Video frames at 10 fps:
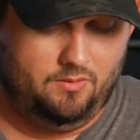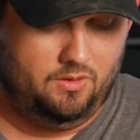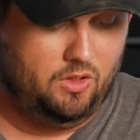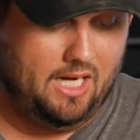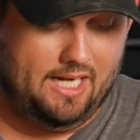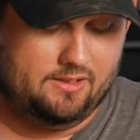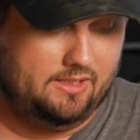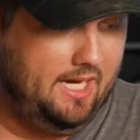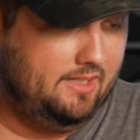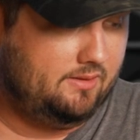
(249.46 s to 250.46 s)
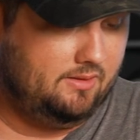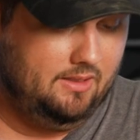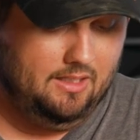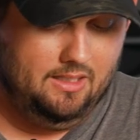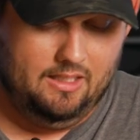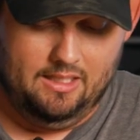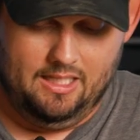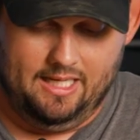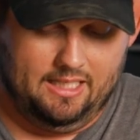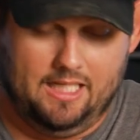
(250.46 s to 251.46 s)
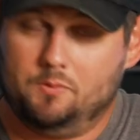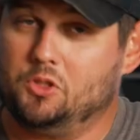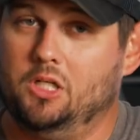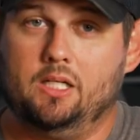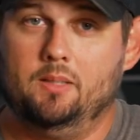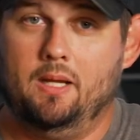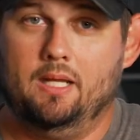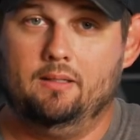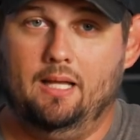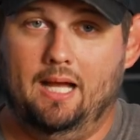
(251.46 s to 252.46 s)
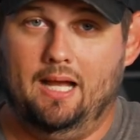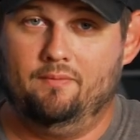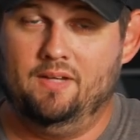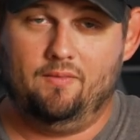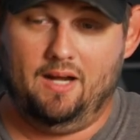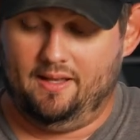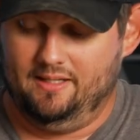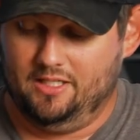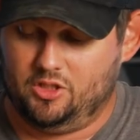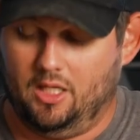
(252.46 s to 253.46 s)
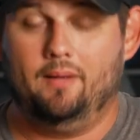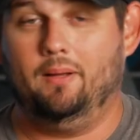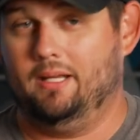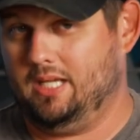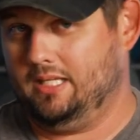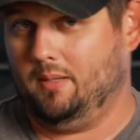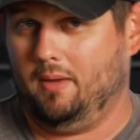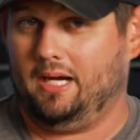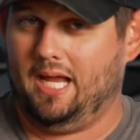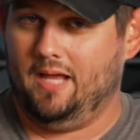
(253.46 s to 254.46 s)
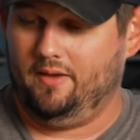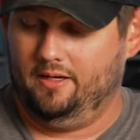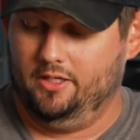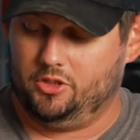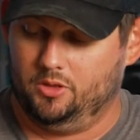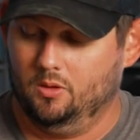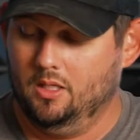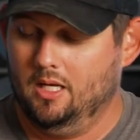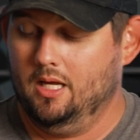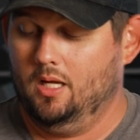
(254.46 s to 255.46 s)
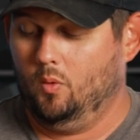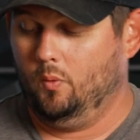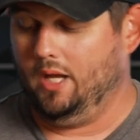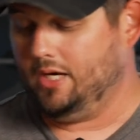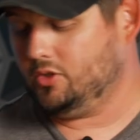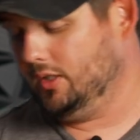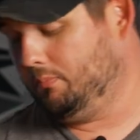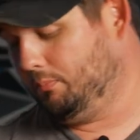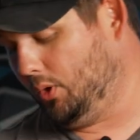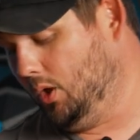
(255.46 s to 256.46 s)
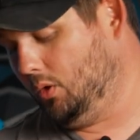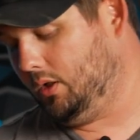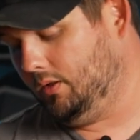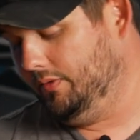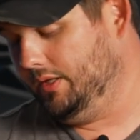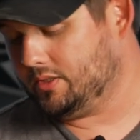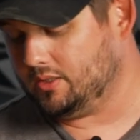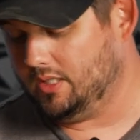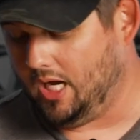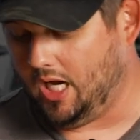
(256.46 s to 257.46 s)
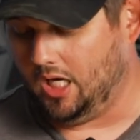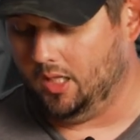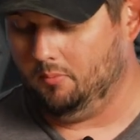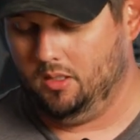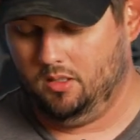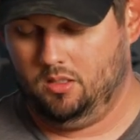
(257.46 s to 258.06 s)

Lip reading: United States. And it keeps trucking, man. I've never had an issue. I take that back. I have had an issue. We actually broke this knob